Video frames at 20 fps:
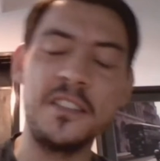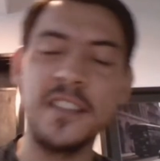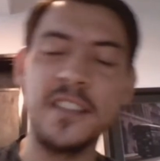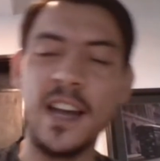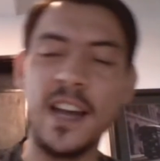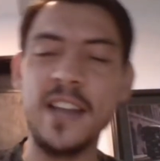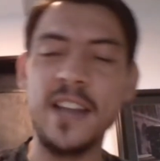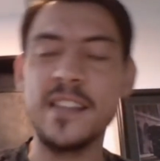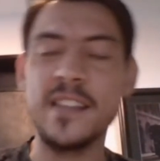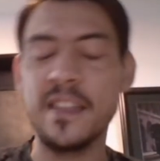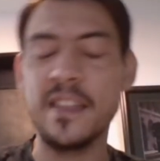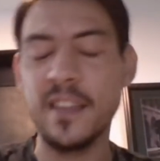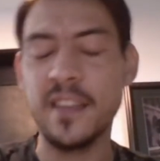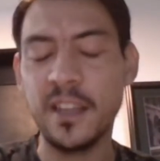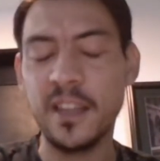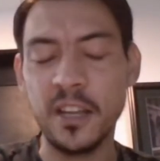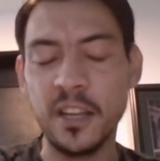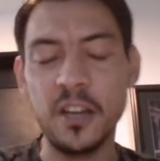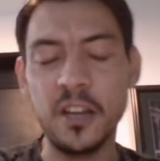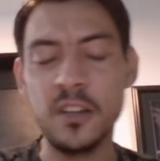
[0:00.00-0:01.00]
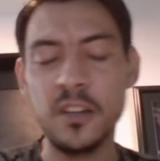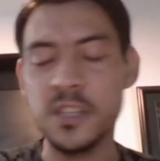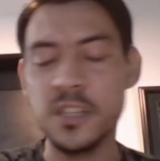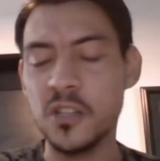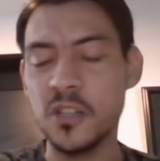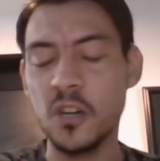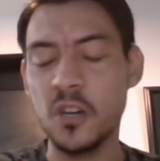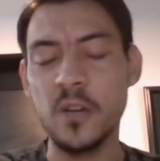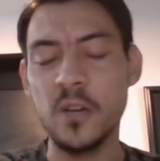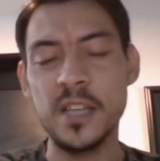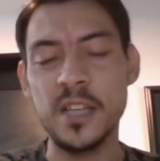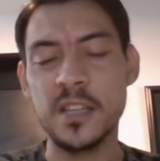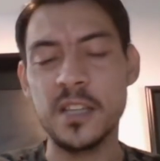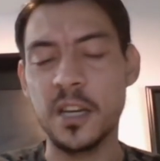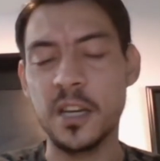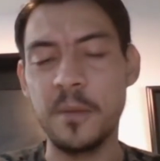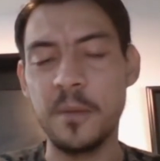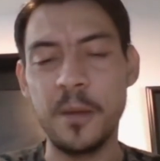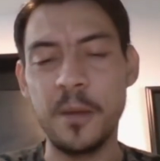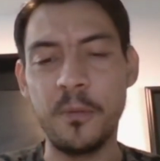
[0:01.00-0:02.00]
sides, I think, you know, there's always
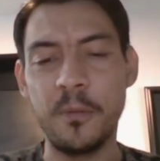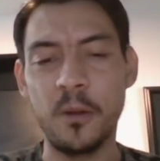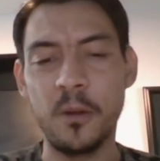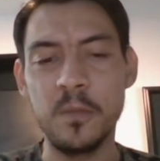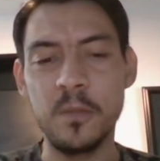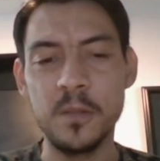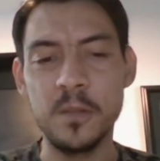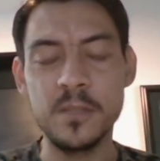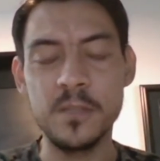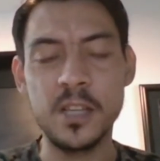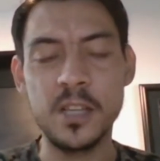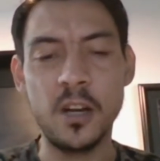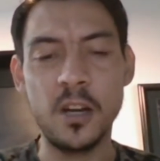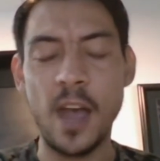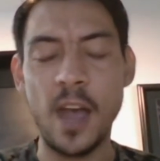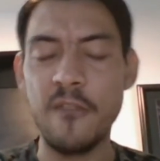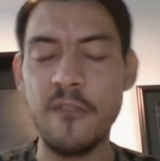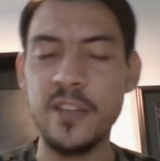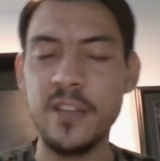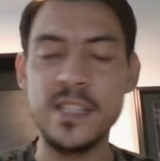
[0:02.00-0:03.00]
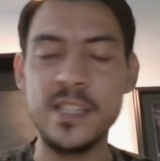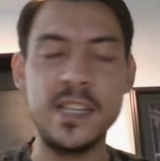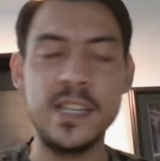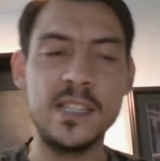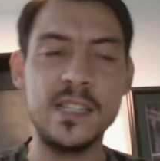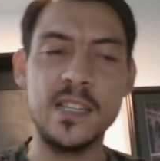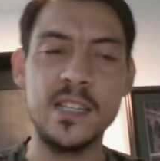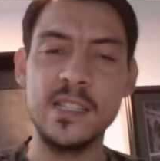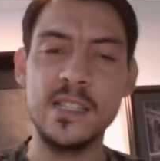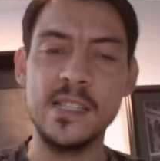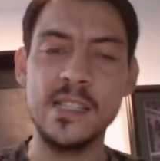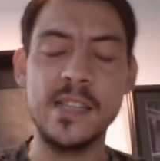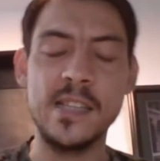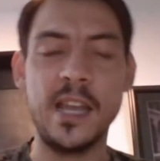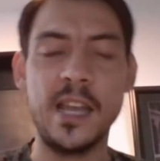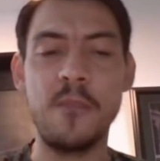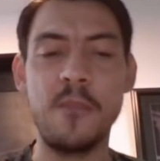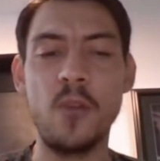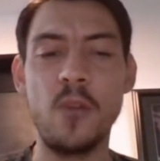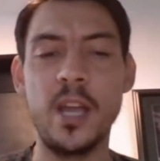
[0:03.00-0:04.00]
going to be problems. You know, every season is the
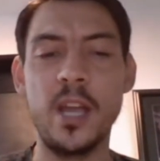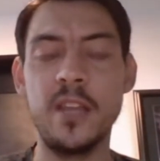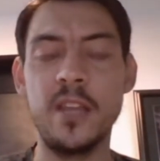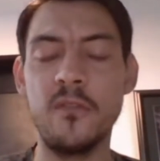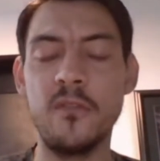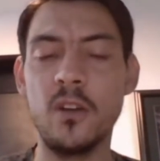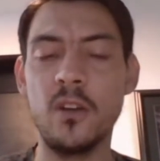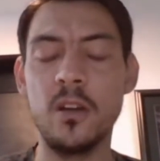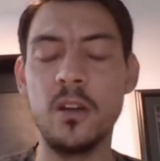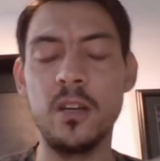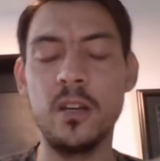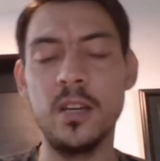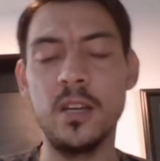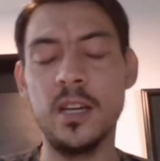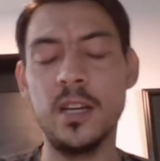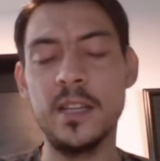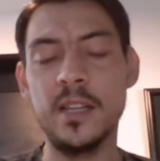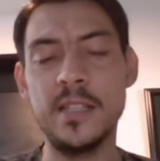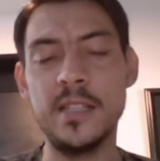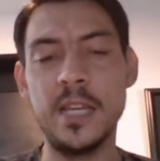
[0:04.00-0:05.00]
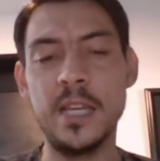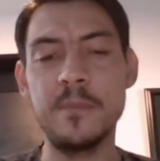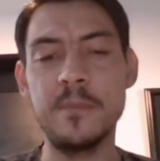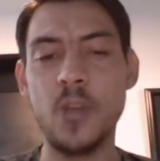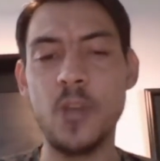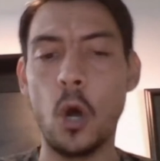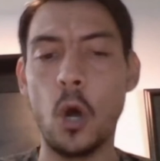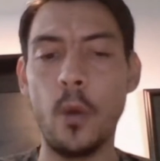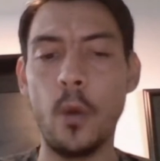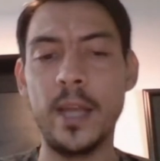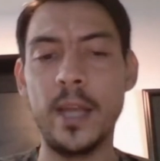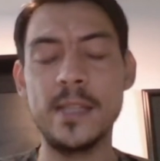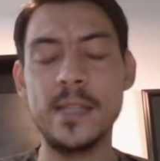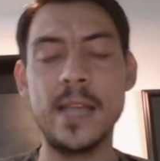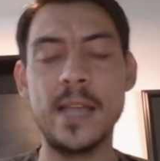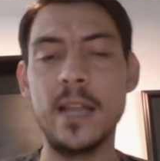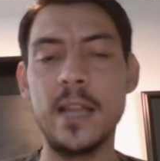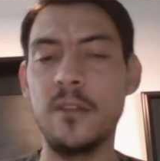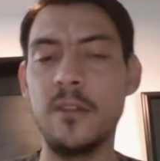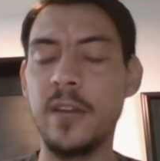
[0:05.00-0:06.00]
same where you've got teams owing
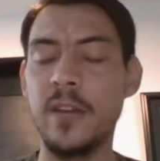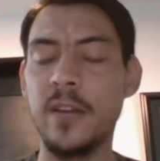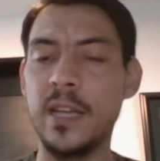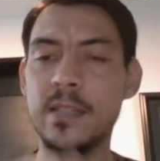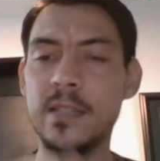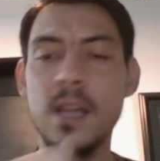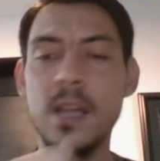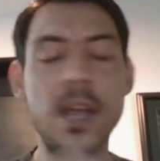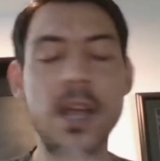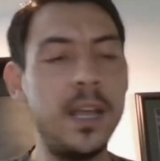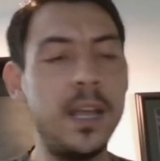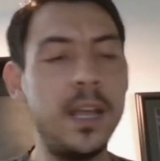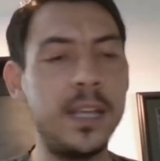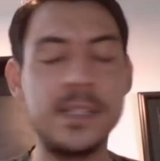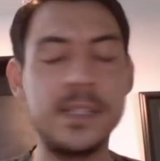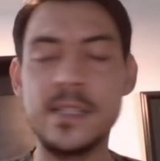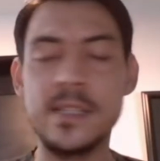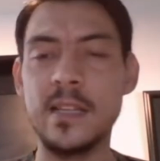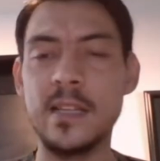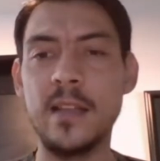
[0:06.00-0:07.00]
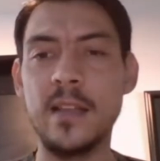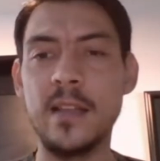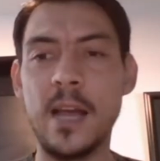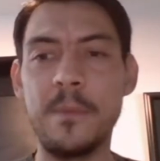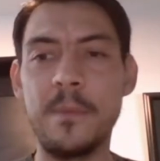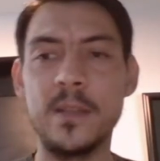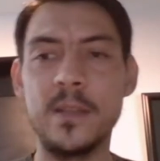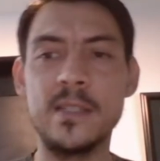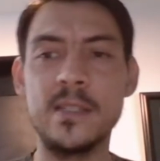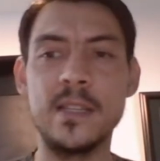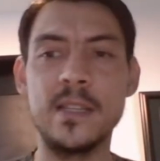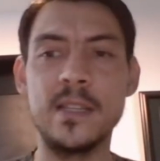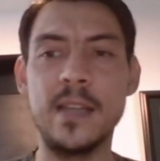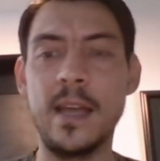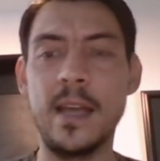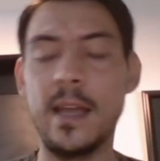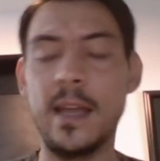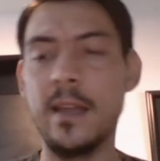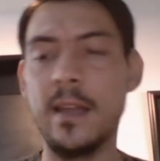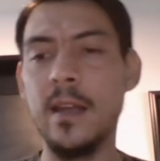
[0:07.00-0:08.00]
salaries. It still happens
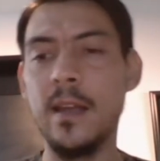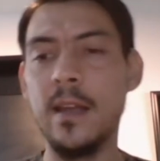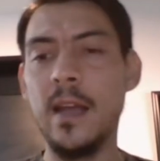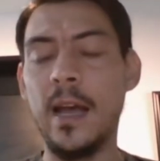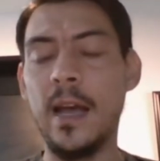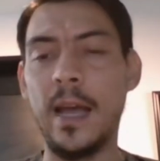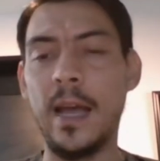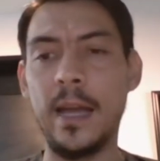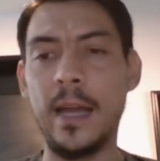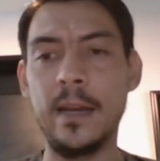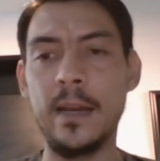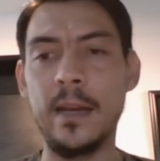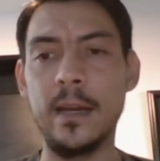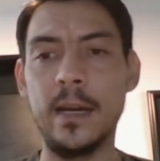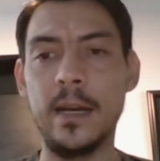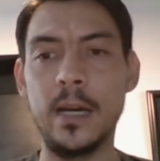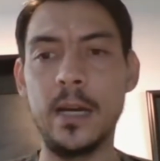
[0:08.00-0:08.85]
today. And